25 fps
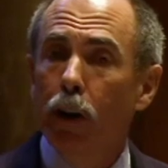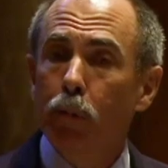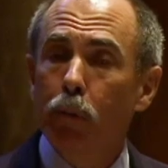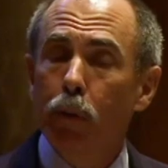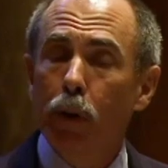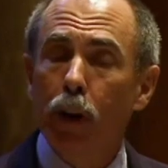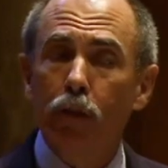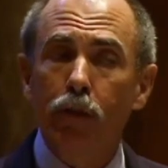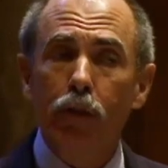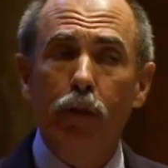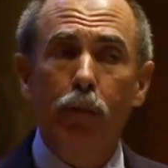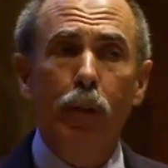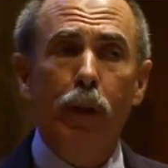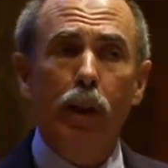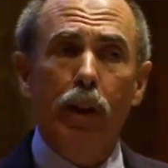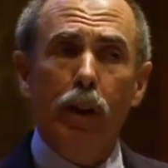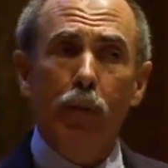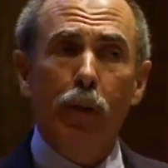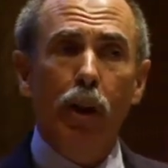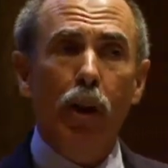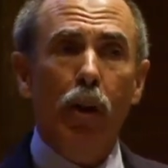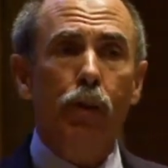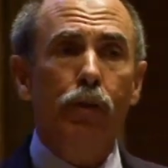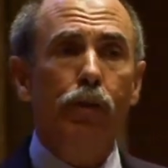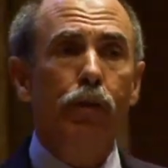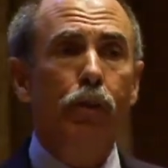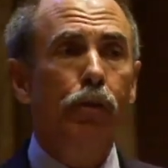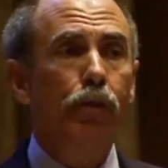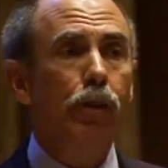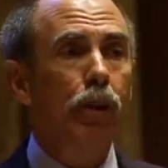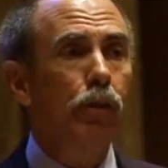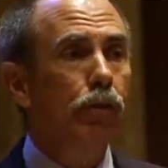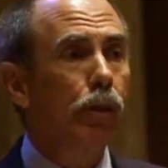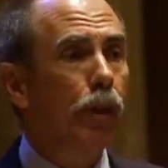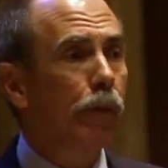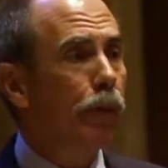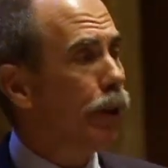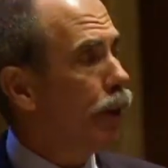impressive. But let me also say
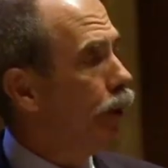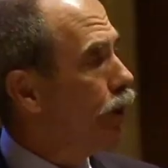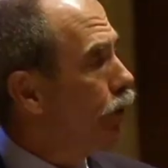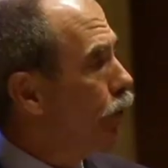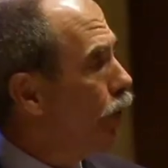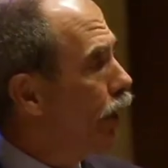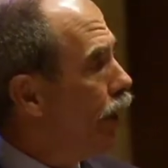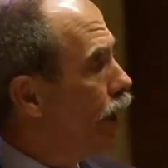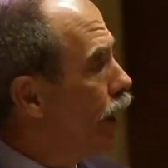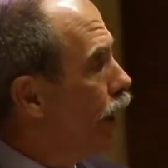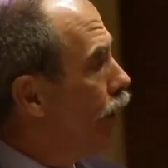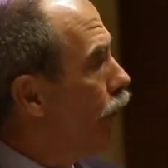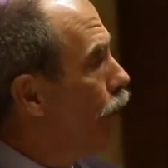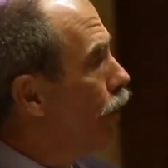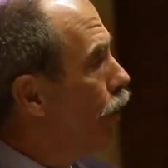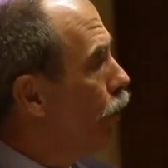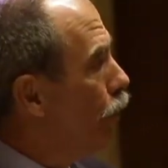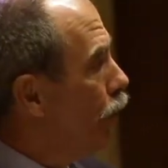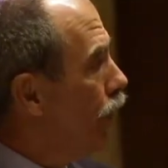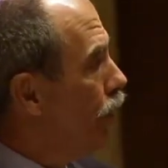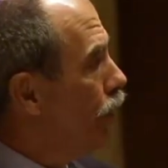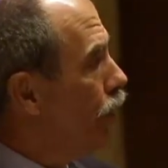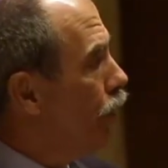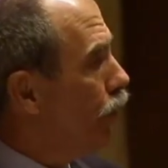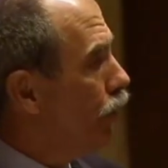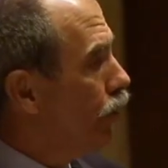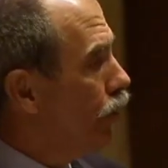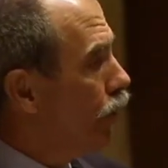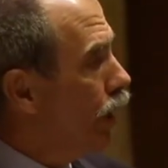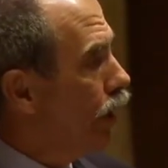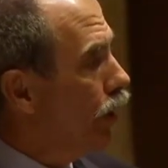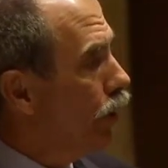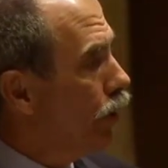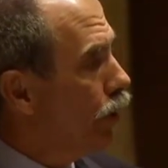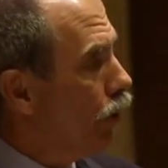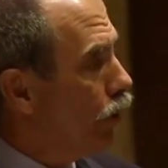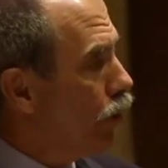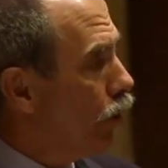something, and Greg, I don't know whether you
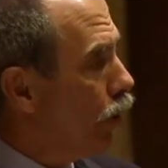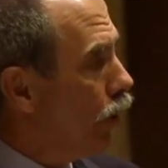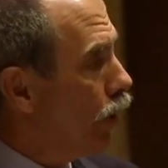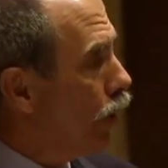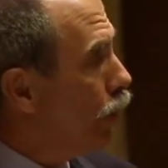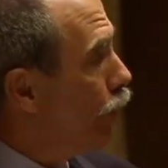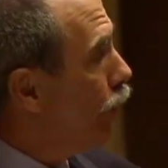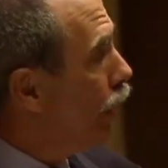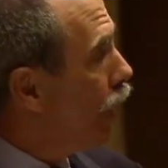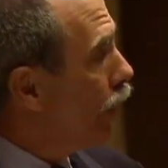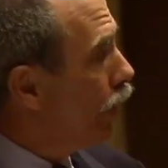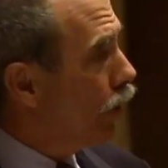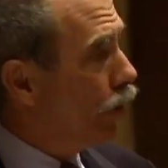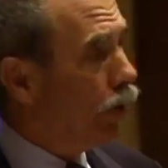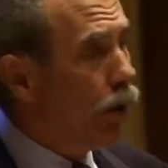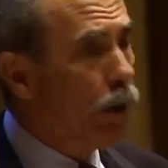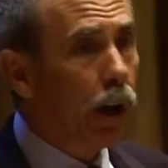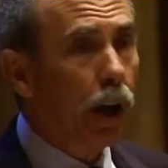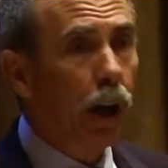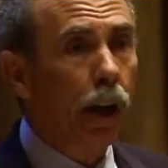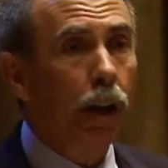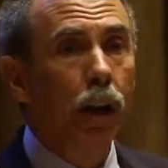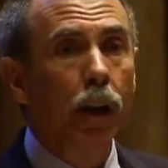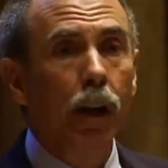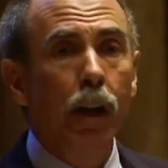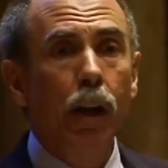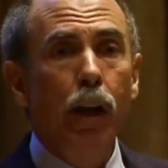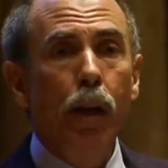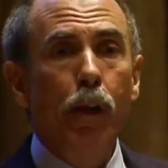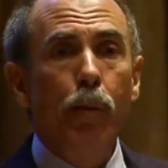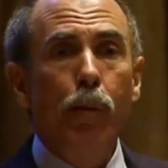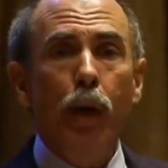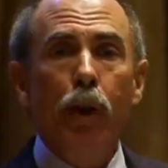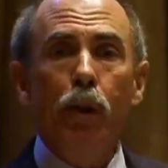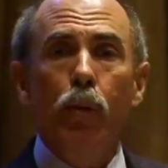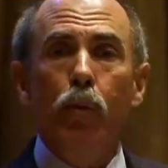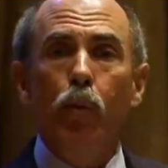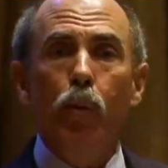intended to talk about it or not,
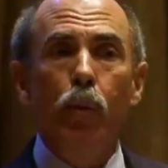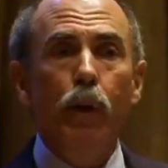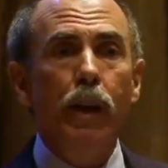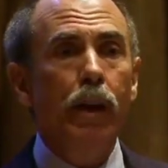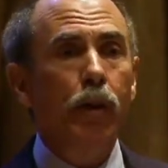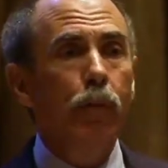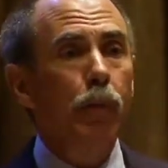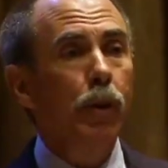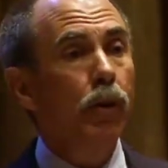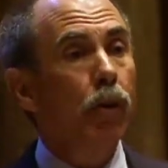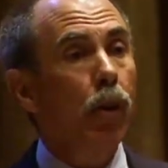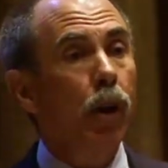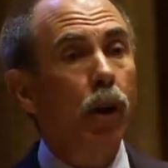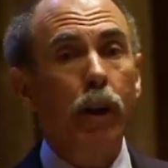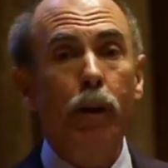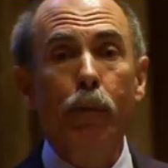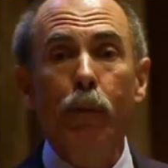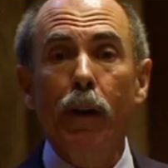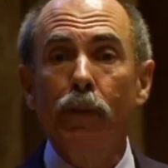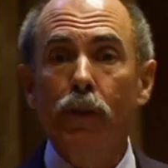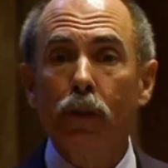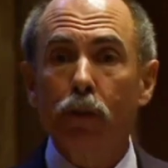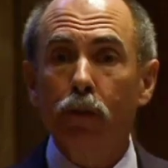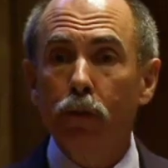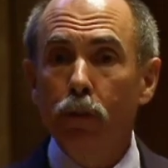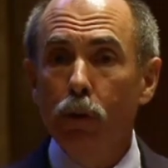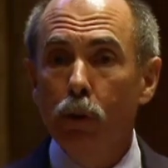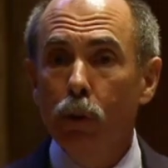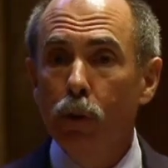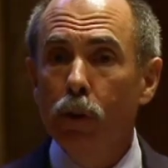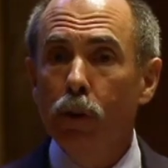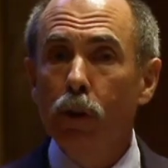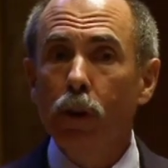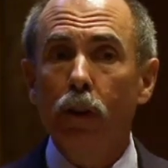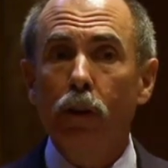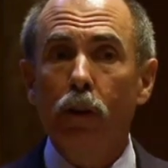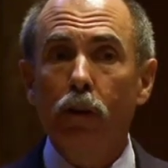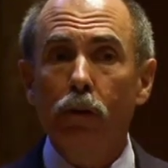but we have been talking about the
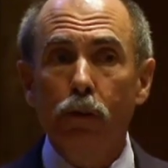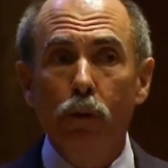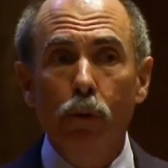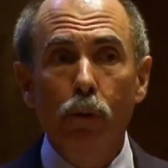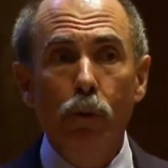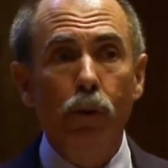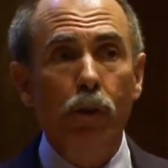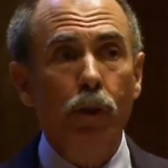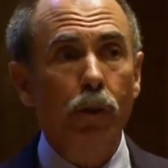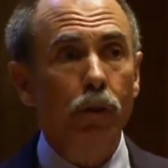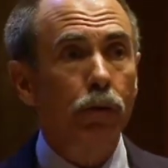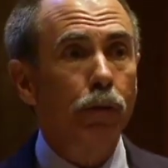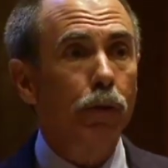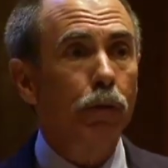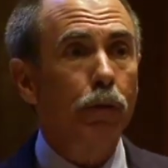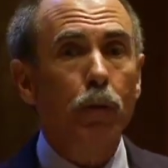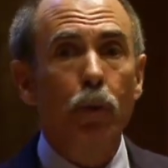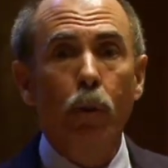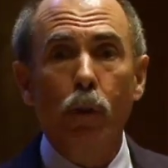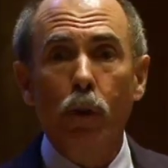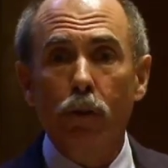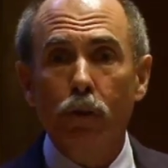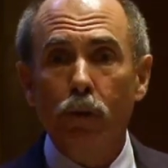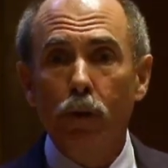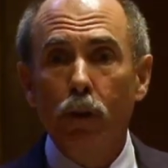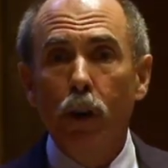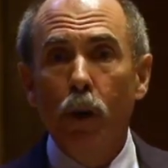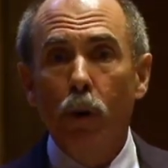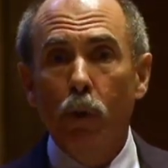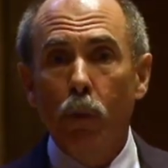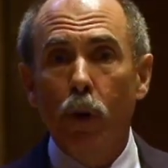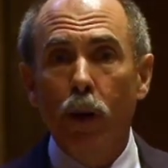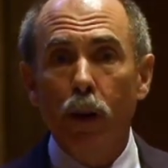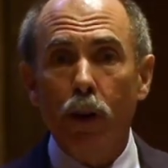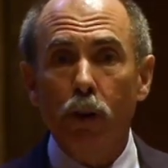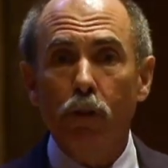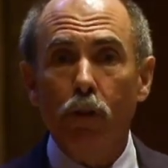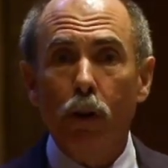student, and the student is, of course,
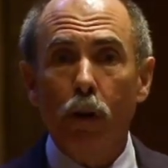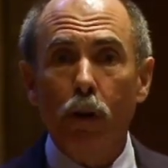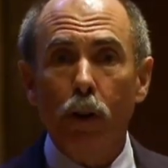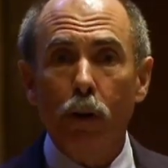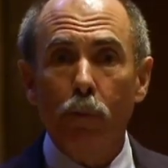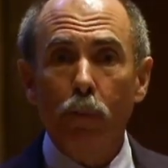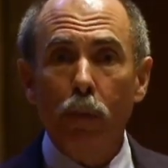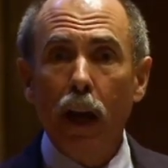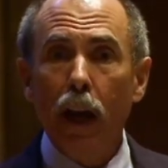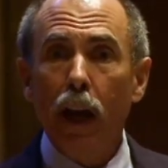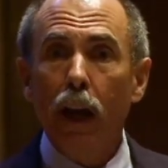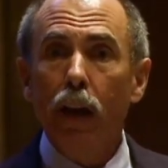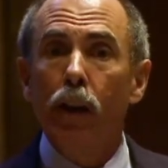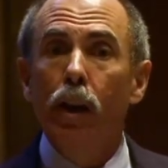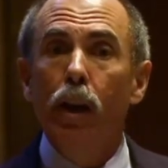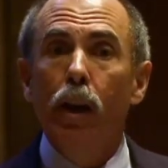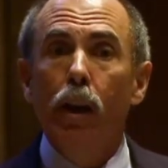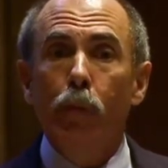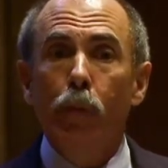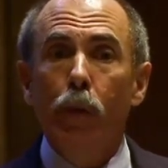what it's all about.